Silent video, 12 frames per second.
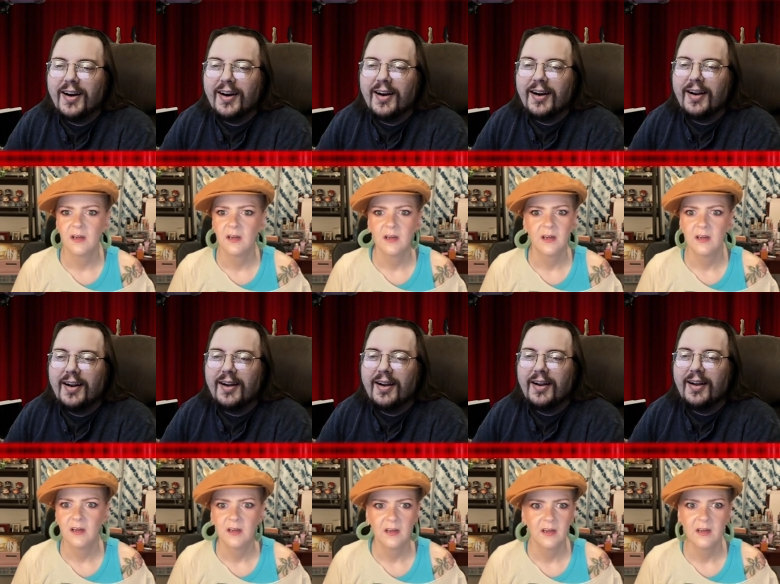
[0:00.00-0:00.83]

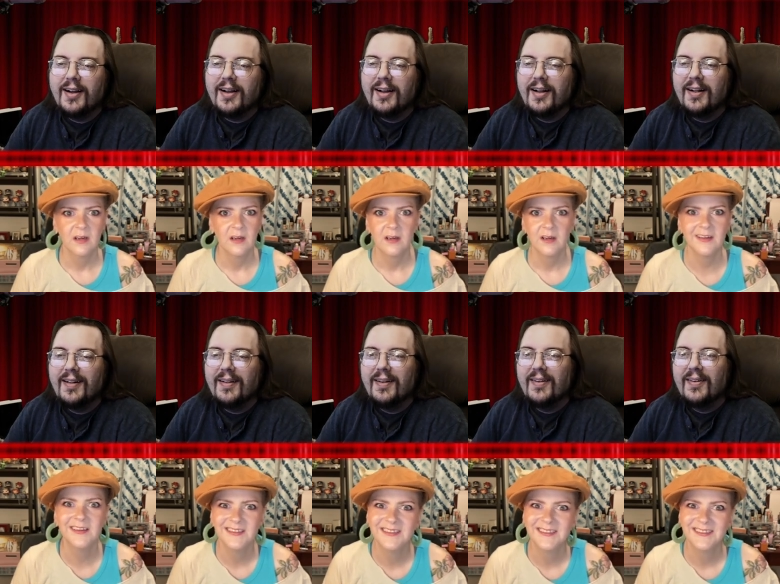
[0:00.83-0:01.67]

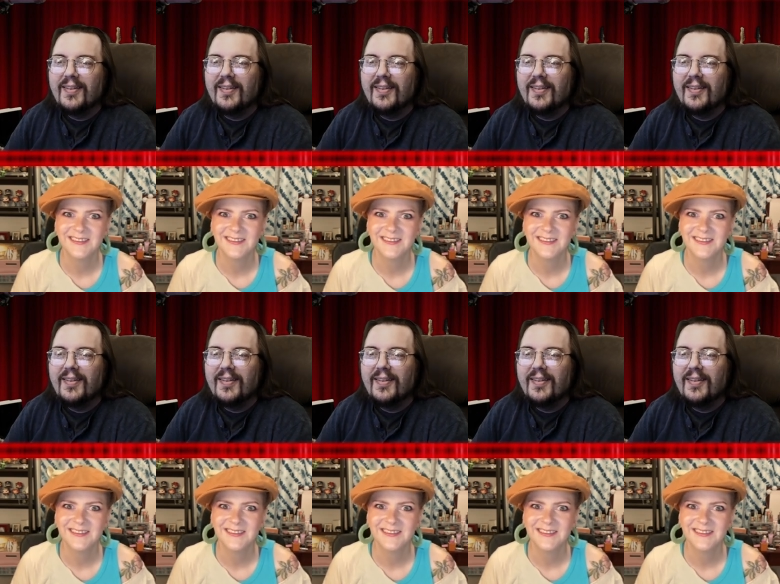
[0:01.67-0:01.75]
(no one is talking)